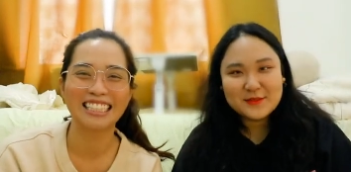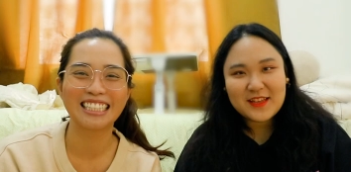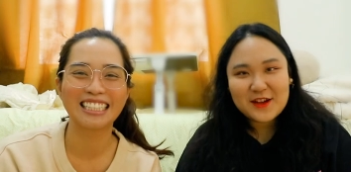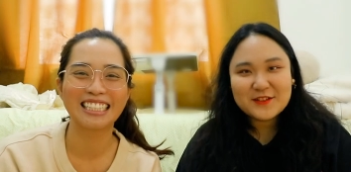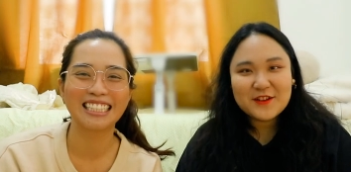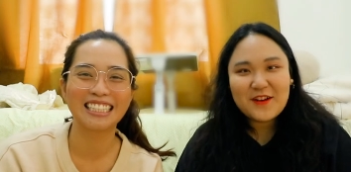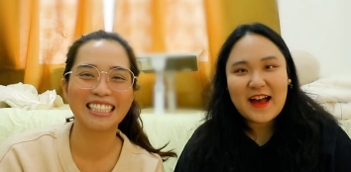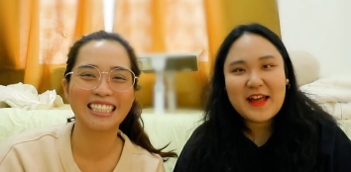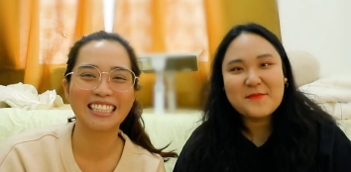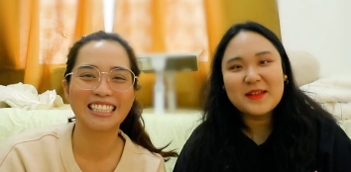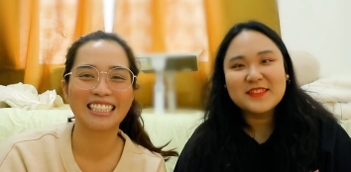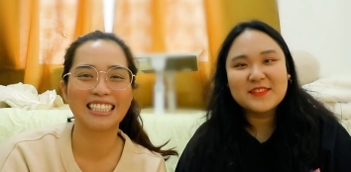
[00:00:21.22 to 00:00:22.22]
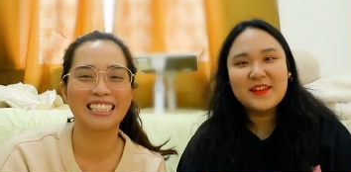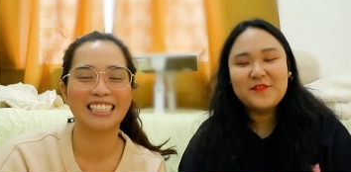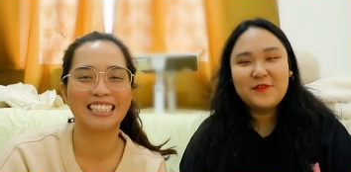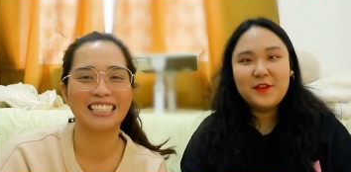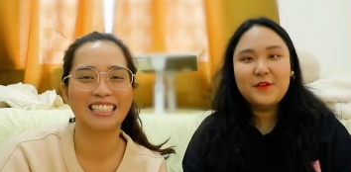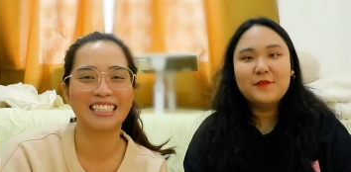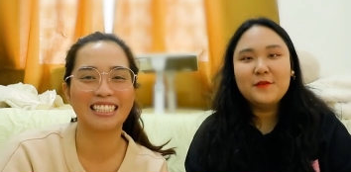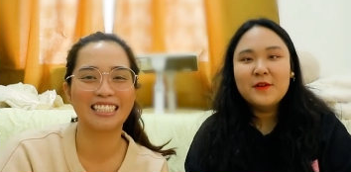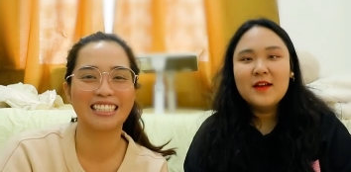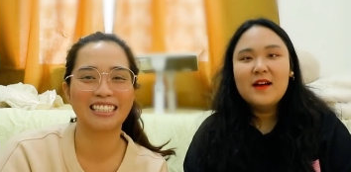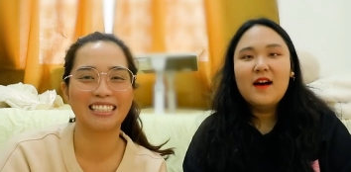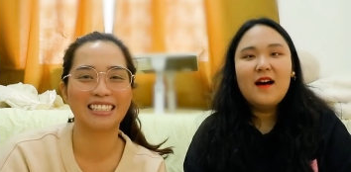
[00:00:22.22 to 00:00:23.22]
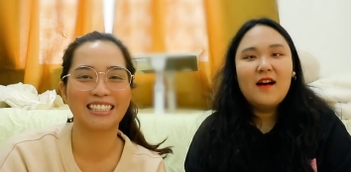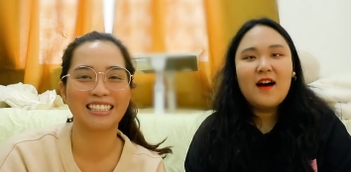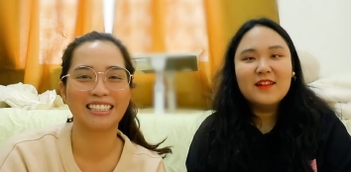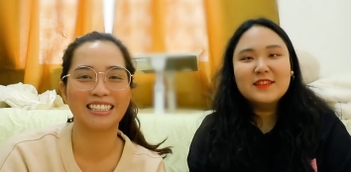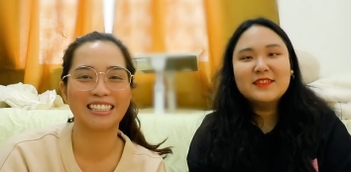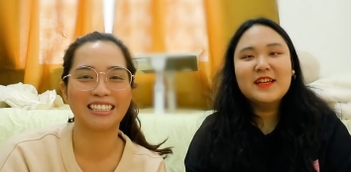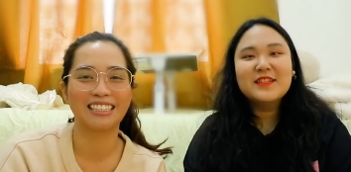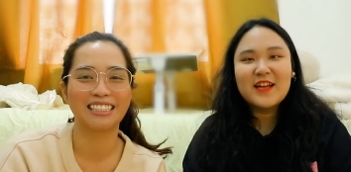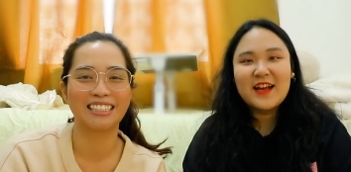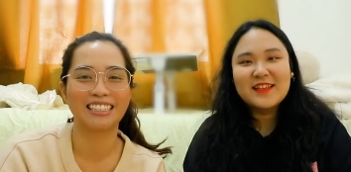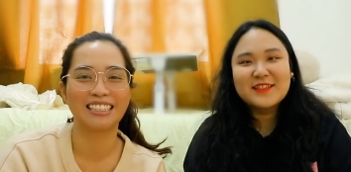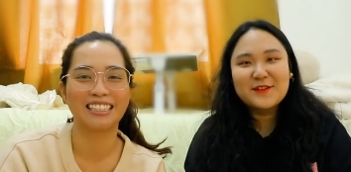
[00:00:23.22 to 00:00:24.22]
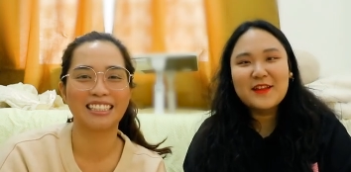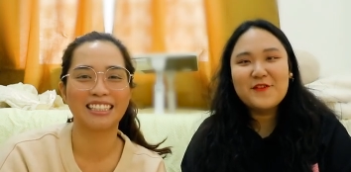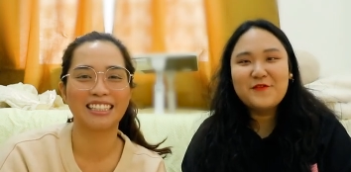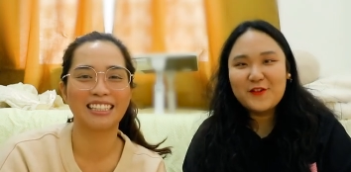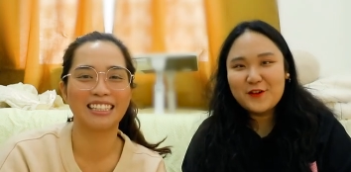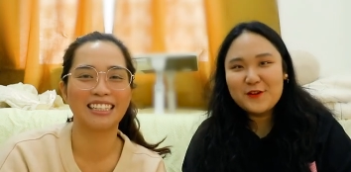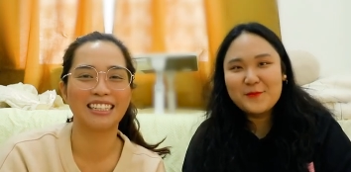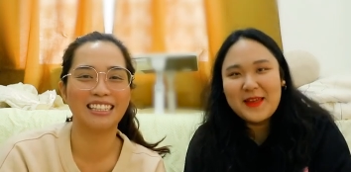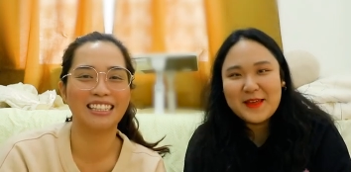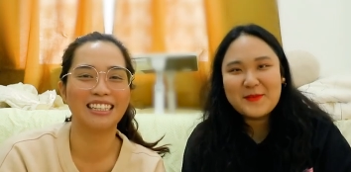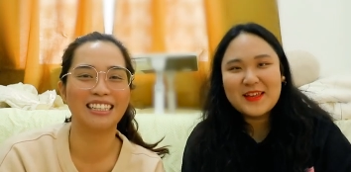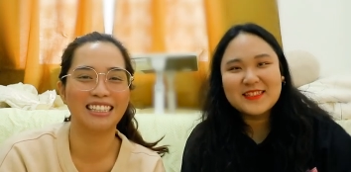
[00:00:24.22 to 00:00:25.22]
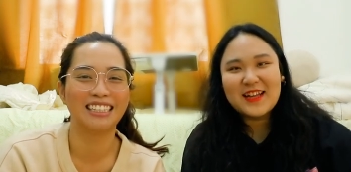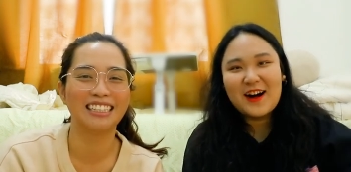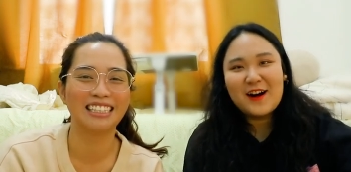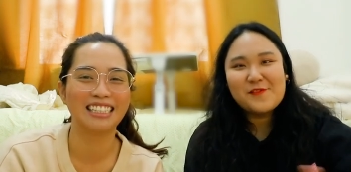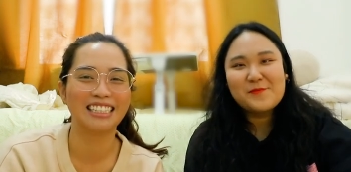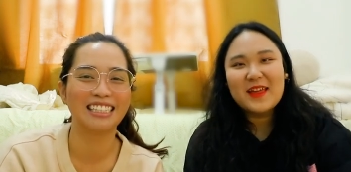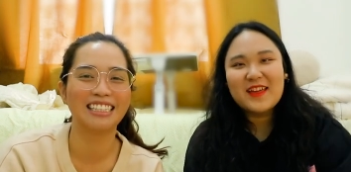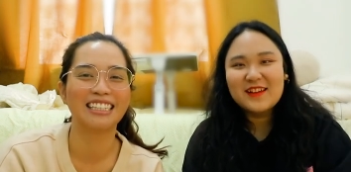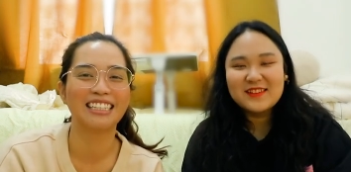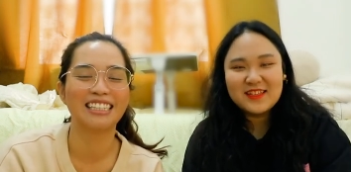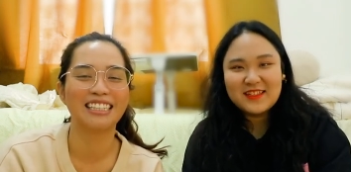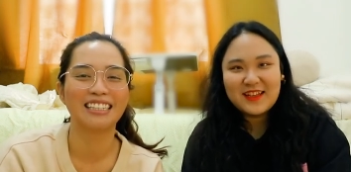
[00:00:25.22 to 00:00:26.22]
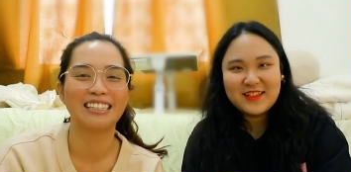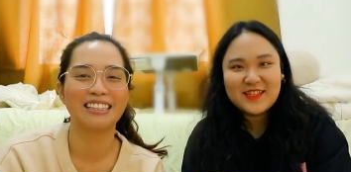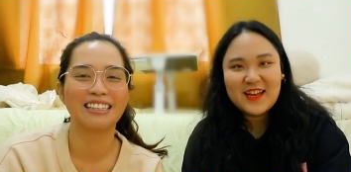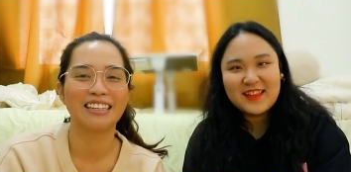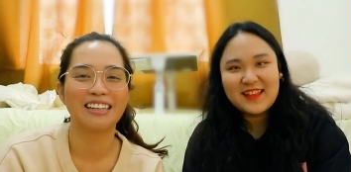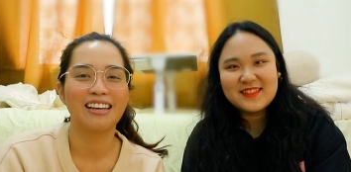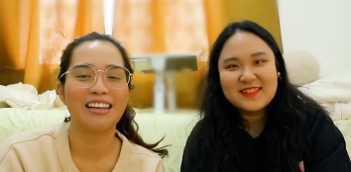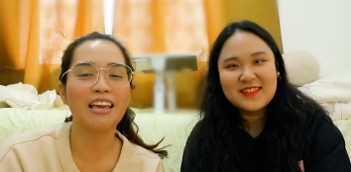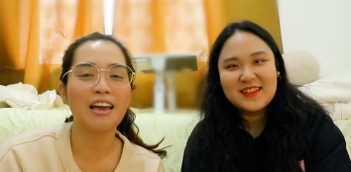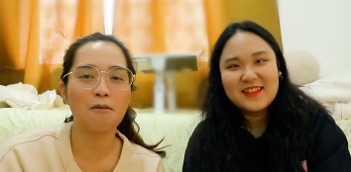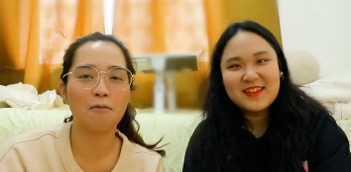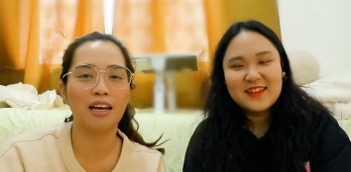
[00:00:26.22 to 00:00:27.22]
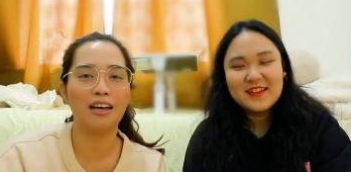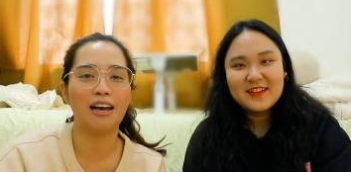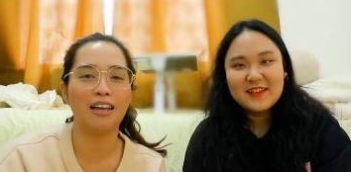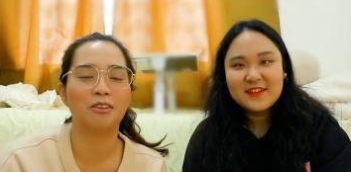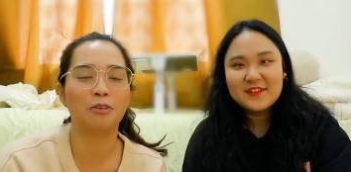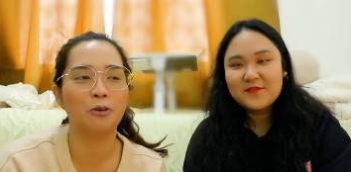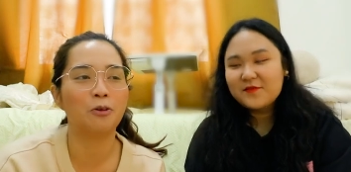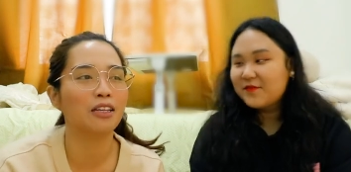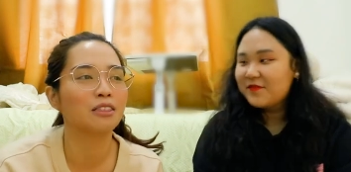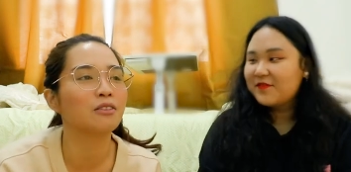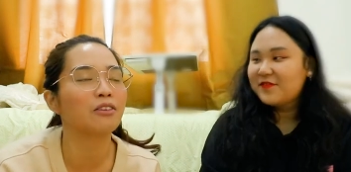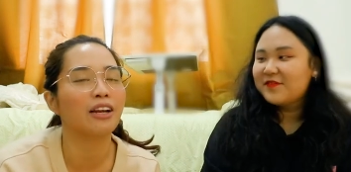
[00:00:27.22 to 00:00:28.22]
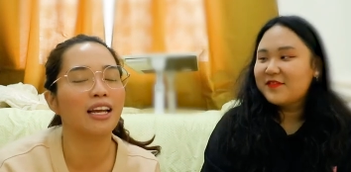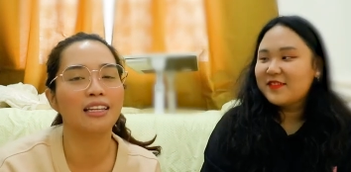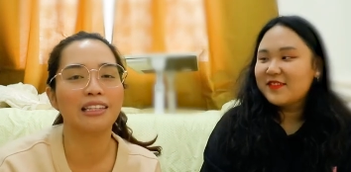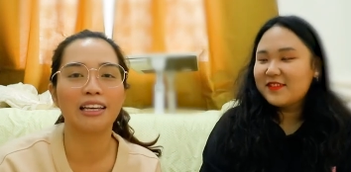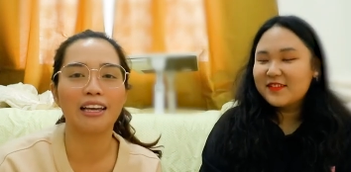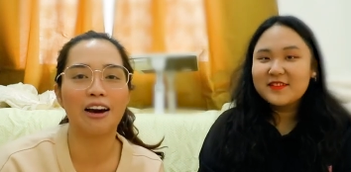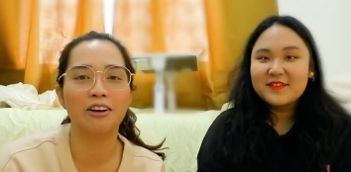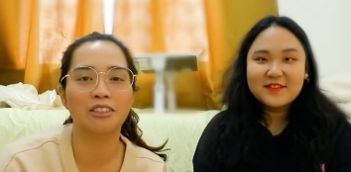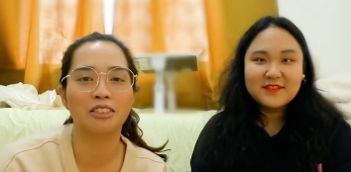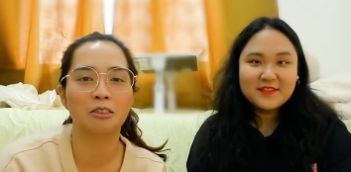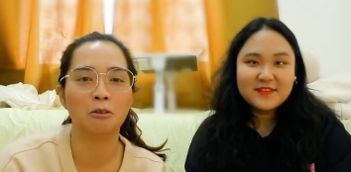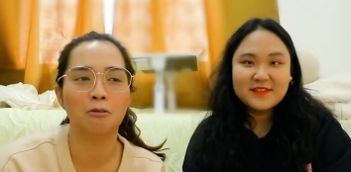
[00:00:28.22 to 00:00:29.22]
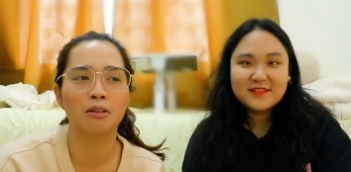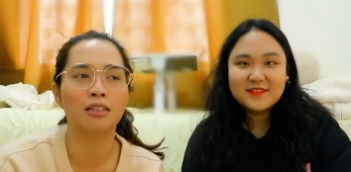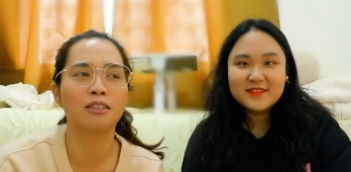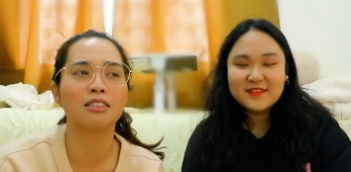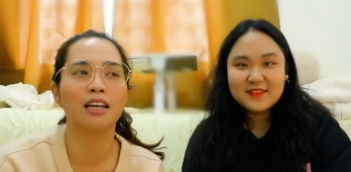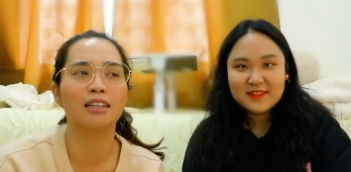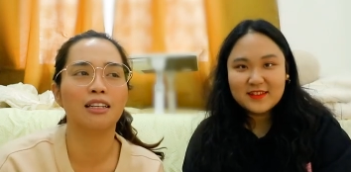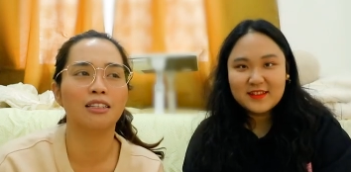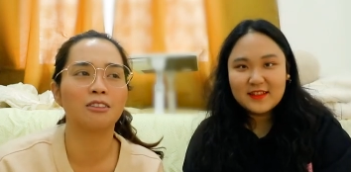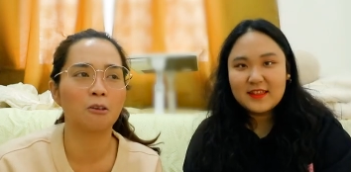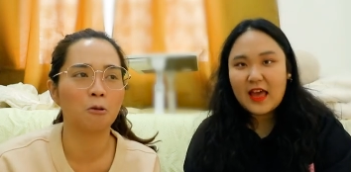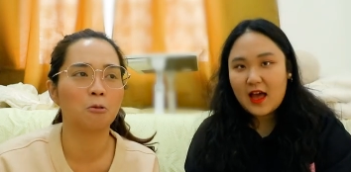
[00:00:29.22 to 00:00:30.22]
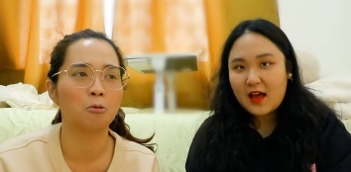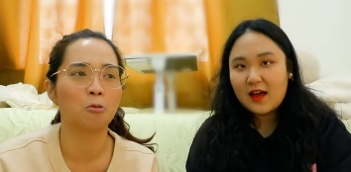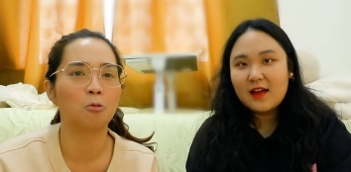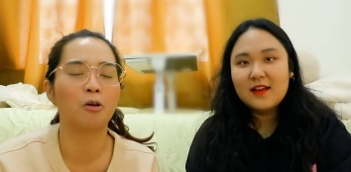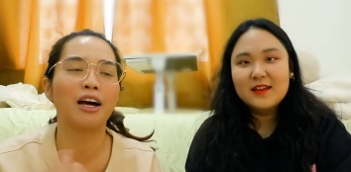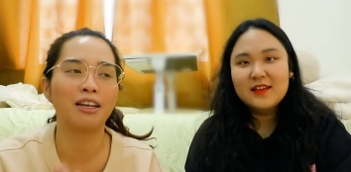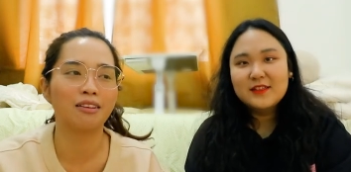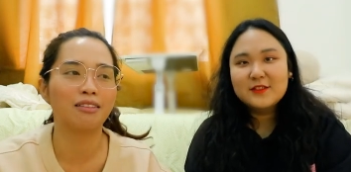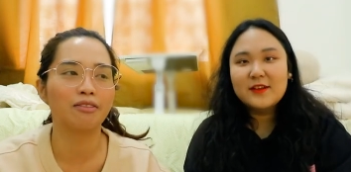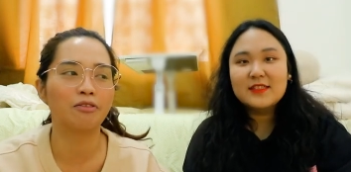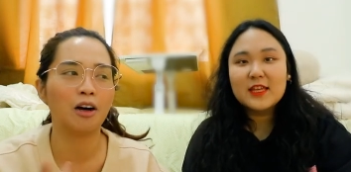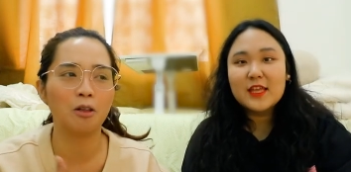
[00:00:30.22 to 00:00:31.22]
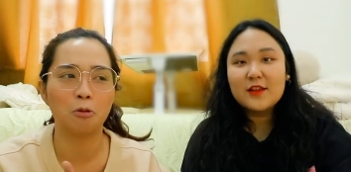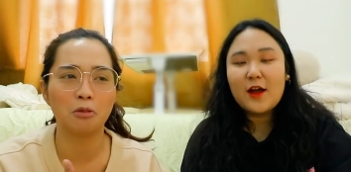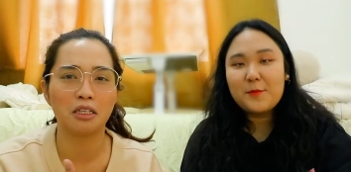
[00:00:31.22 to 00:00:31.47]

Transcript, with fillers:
Speaker 1: is Emma. So if you uh, understand Chinese, you can follow me because all of my content are in Chinese. Yeah,
Speaker 2: but I do I do create like how to learn Chinese. So yeah. Why? So it's a good